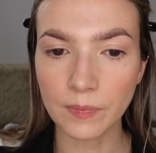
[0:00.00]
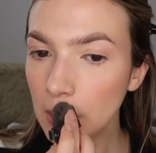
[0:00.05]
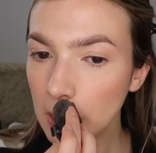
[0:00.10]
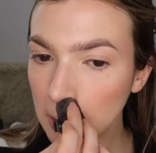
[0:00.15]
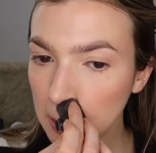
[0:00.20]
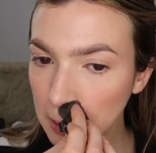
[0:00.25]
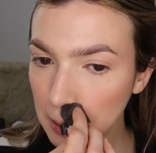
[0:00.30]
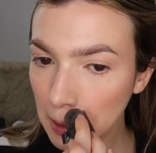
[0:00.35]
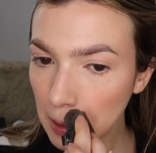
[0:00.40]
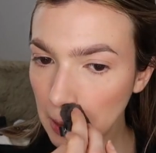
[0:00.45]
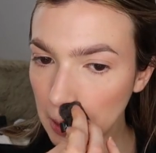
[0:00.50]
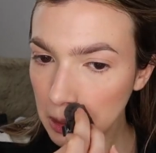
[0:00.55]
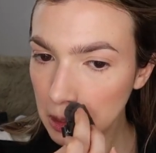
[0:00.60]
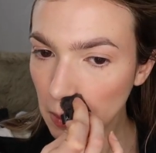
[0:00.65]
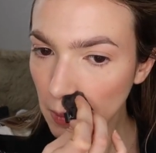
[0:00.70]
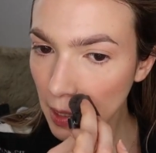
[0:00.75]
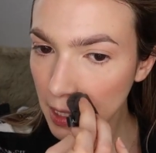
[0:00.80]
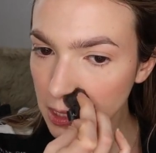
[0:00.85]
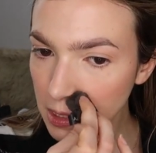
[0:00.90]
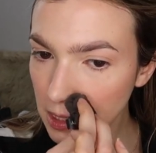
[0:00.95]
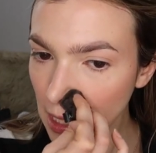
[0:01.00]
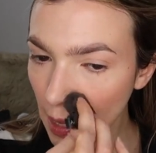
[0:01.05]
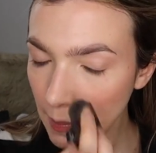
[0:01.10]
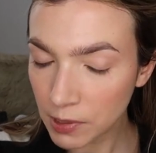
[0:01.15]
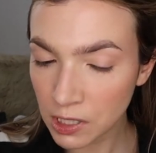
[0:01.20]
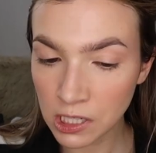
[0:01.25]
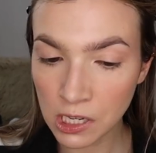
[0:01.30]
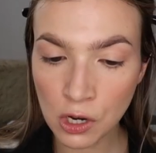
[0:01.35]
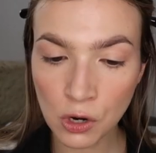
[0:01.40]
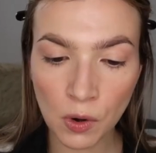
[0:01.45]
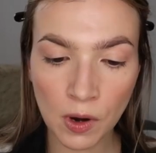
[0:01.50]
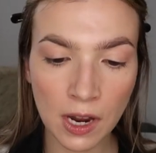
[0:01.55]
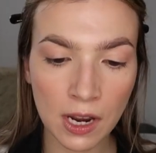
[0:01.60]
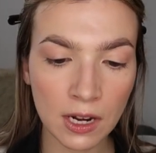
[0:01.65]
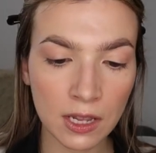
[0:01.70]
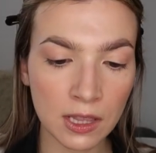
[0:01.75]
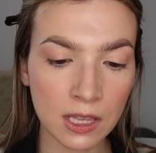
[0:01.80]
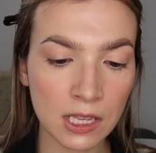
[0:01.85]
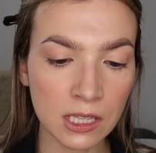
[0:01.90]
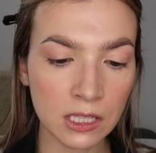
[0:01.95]
This is the best kept
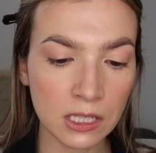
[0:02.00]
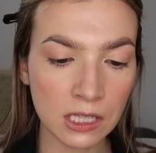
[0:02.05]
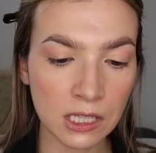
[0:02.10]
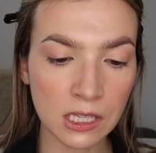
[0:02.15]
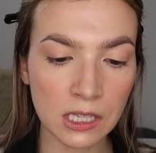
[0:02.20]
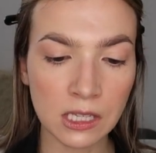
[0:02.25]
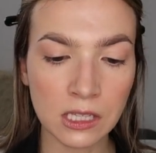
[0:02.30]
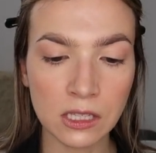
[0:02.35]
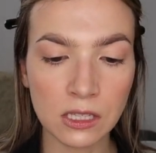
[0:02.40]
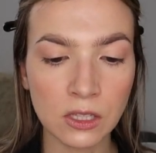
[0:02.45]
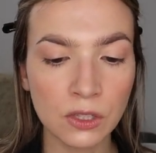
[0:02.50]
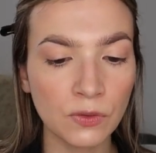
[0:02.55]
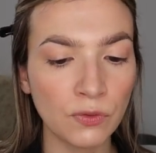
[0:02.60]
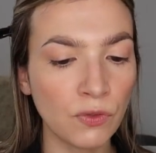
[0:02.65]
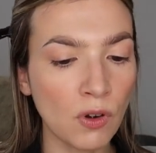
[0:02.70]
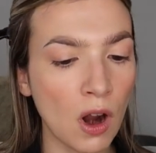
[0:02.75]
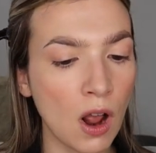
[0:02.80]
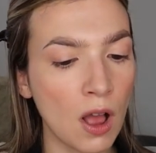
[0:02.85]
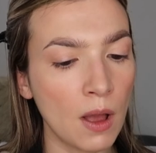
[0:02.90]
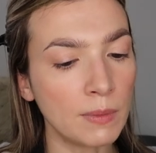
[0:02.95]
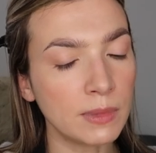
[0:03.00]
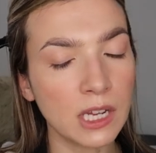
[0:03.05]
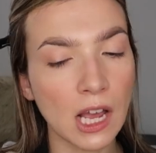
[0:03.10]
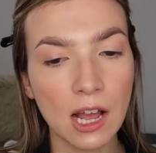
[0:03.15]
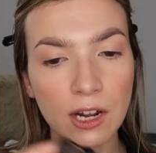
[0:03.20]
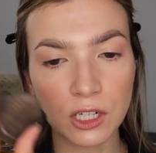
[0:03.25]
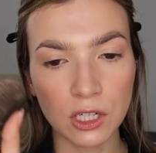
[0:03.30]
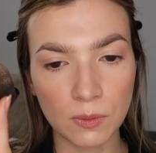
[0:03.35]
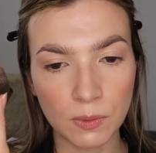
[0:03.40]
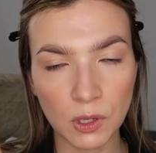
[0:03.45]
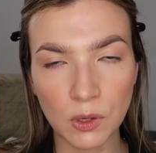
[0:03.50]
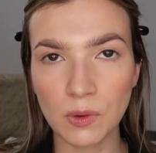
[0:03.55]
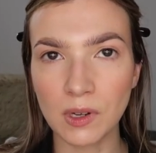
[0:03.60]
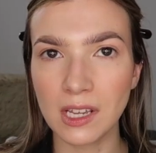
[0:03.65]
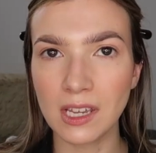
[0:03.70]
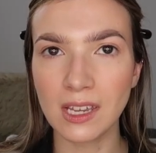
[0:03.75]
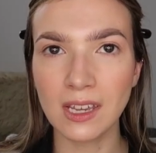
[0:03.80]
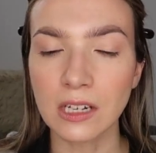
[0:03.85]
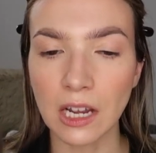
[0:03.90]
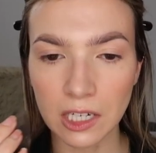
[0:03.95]
secret. This is from Tatcha
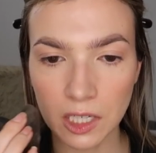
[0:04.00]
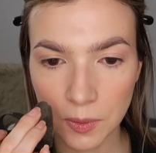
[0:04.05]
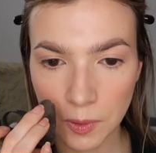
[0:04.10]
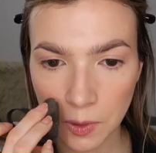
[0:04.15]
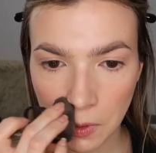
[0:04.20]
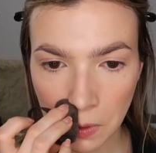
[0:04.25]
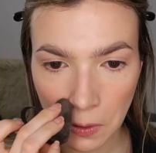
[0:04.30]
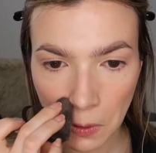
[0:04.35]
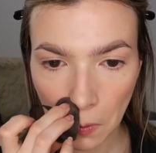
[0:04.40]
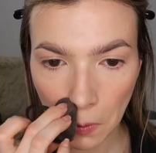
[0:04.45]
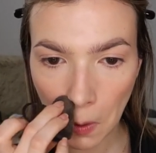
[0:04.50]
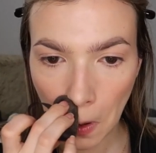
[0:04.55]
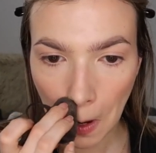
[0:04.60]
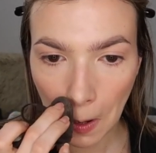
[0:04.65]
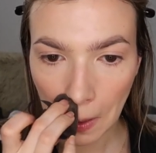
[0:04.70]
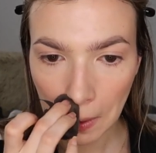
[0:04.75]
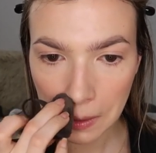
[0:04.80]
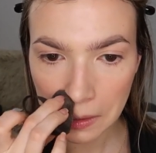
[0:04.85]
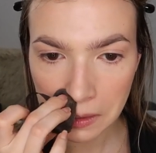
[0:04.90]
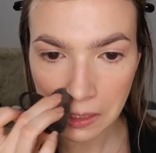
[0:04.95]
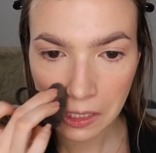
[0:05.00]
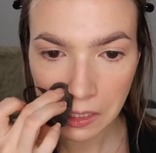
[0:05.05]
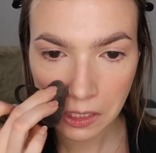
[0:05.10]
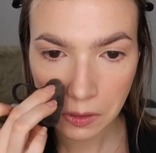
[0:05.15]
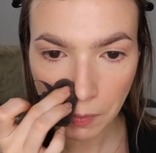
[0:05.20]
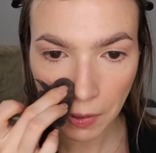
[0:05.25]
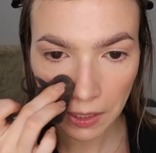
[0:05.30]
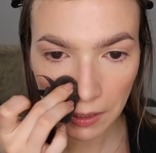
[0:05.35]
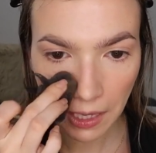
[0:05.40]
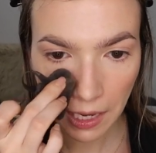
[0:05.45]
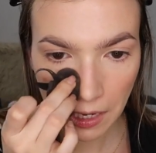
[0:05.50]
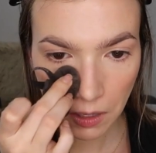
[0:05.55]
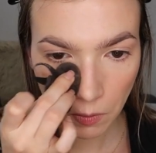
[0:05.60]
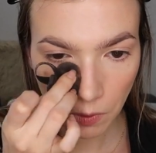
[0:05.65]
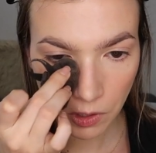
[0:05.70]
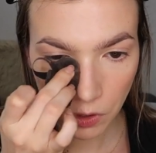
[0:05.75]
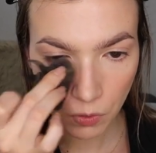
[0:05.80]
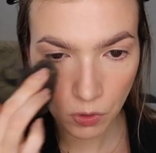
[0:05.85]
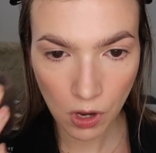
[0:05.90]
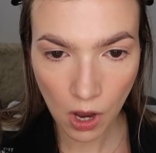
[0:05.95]
Beauty. Tatcha Beauty no longer exists, but like
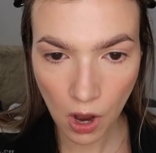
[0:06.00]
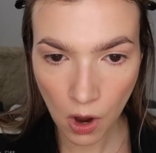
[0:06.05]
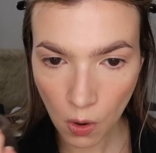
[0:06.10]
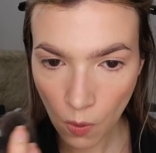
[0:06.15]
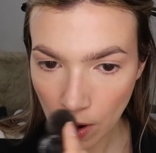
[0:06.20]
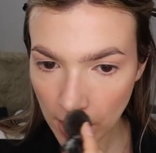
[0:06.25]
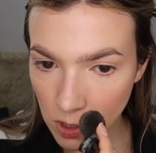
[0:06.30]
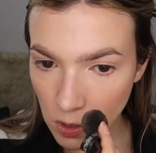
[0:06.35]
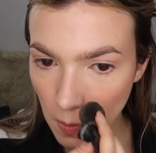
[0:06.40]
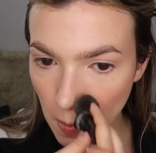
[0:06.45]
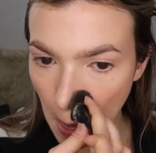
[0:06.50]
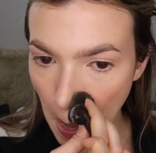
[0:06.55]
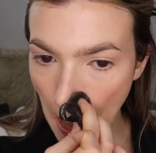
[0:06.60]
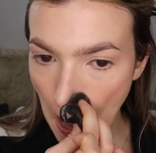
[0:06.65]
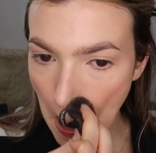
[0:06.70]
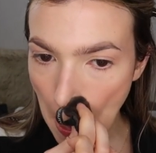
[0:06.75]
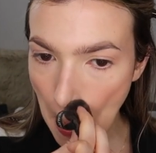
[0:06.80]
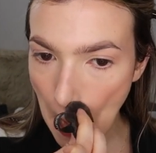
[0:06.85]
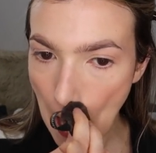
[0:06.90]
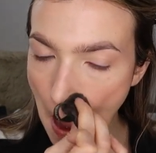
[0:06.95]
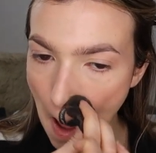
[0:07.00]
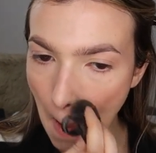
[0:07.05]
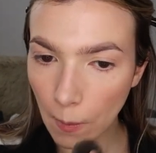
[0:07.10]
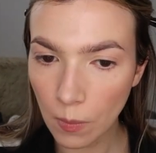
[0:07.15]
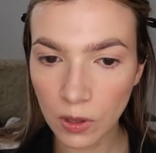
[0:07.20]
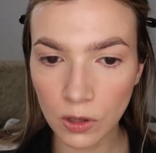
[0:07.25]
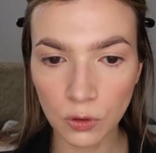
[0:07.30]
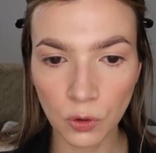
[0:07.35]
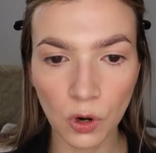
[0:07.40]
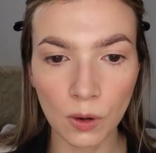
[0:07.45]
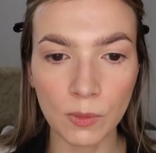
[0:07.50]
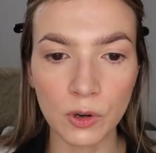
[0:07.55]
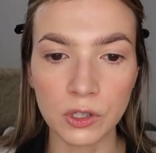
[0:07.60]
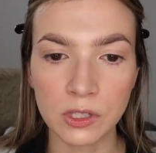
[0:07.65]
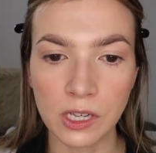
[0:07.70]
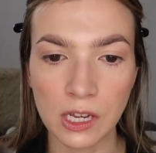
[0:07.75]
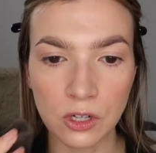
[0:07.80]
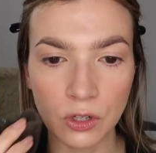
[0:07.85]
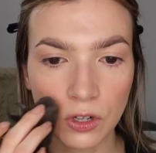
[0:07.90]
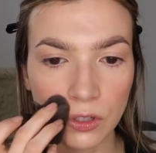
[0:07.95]
when you go and you buy um, Laura
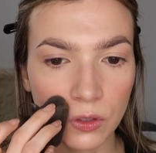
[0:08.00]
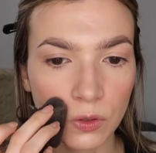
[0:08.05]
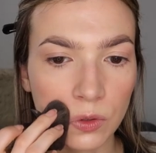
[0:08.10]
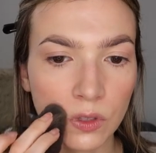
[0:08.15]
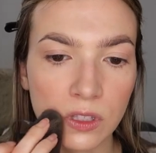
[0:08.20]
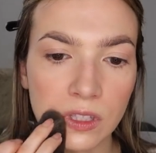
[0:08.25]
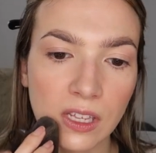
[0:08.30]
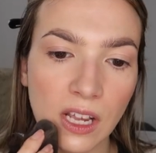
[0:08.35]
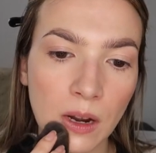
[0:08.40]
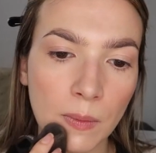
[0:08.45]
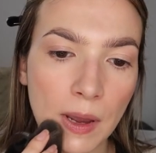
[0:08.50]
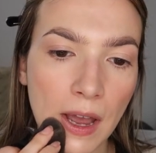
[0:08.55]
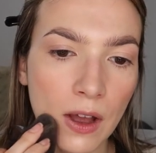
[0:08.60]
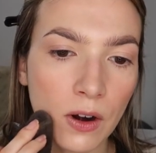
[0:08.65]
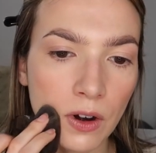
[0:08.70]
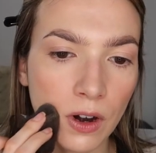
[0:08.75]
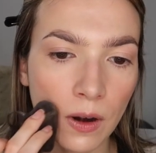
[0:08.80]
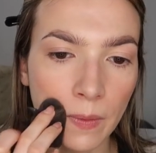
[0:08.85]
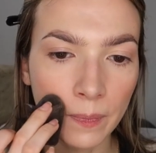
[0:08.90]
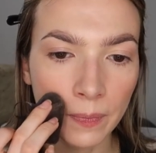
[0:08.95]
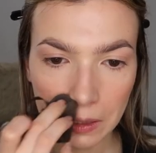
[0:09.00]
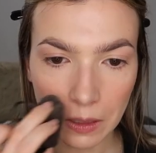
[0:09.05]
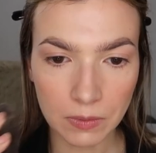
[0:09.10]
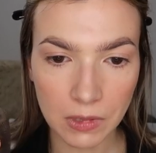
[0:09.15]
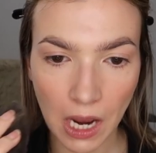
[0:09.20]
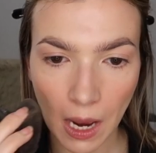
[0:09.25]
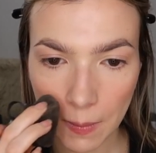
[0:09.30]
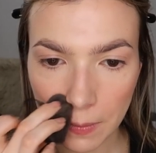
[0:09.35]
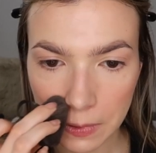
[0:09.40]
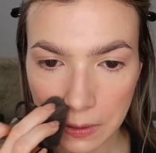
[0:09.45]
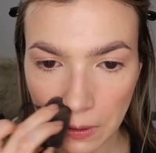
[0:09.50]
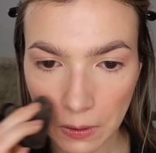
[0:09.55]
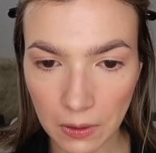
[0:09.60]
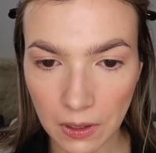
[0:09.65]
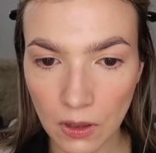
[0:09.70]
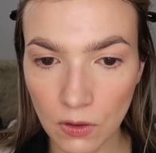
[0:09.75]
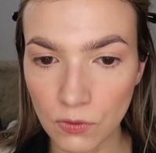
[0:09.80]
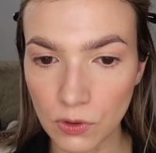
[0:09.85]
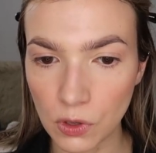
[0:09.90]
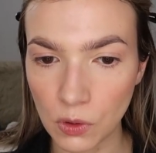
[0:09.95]
Mercier translucent setting powder, sometimes they'll
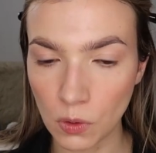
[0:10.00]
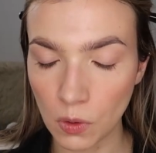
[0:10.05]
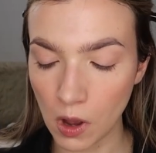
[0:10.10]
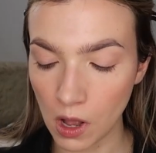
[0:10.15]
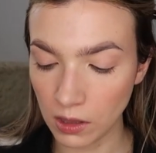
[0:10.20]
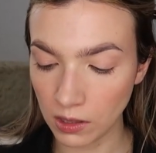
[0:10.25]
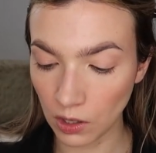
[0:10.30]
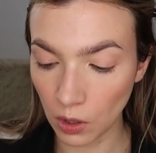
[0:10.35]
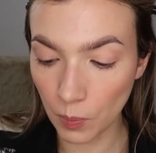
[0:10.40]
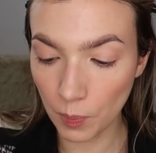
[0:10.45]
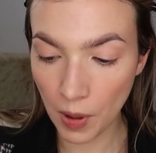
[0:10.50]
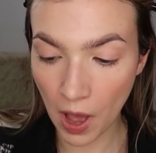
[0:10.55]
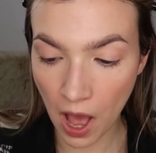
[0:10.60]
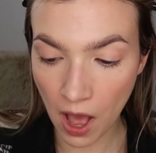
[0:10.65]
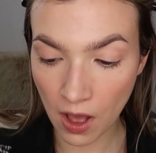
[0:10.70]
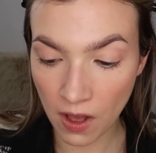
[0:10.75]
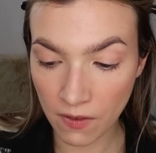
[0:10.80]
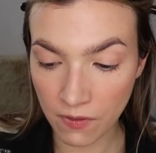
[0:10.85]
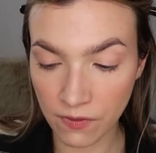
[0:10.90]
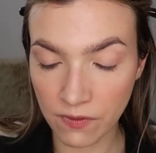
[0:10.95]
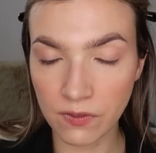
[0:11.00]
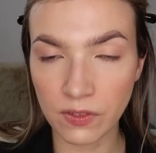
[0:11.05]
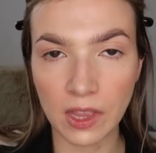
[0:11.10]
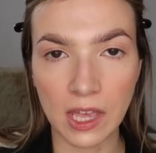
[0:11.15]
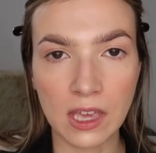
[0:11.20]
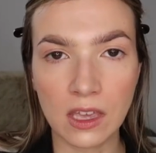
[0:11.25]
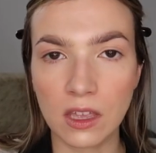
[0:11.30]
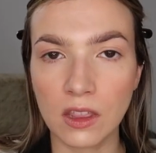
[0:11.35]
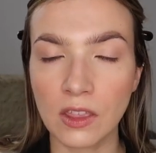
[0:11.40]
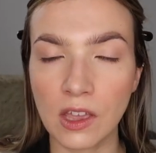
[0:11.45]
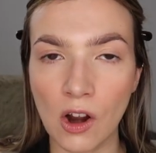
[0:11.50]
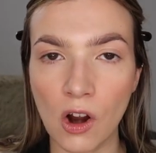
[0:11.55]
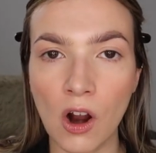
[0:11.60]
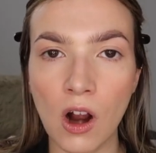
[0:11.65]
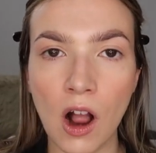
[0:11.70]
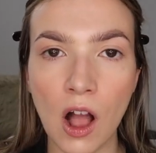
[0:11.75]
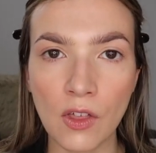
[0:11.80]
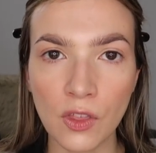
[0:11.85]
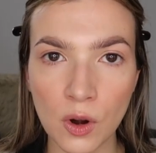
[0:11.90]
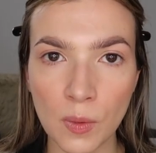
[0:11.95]
give you a little puff. Like there
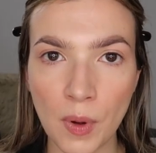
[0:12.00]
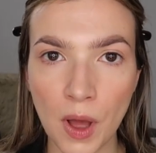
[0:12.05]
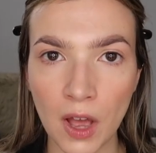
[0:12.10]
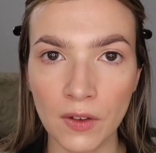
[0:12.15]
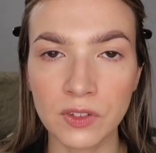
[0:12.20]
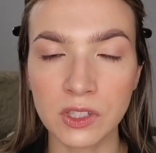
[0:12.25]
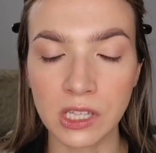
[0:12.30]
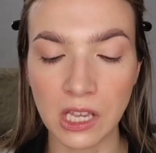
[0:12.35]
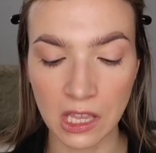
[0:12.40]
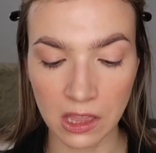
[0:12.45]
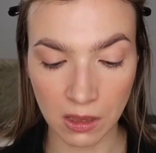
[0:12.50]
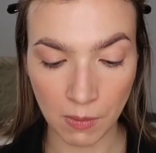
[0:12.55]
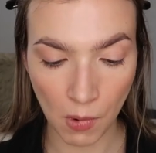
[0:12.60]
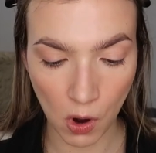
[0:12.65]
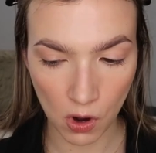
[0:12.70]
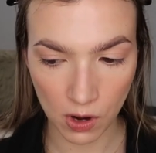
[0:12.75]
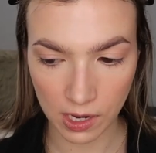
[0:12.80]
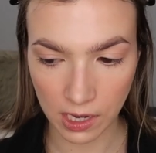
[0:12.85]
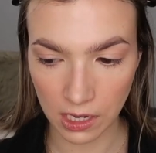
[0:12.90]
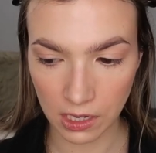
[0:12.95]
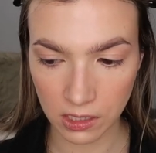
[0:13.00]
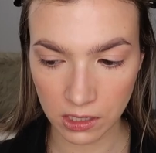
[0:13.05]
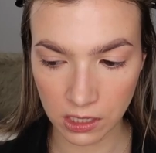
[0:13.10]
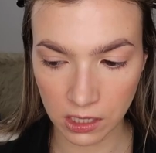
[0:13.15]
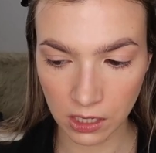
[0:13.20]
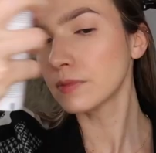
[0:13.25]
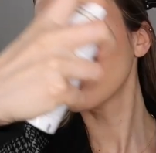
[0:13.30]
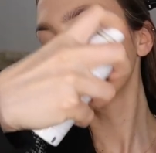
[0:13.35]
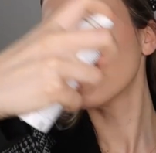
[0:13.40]
are other puffs in the market.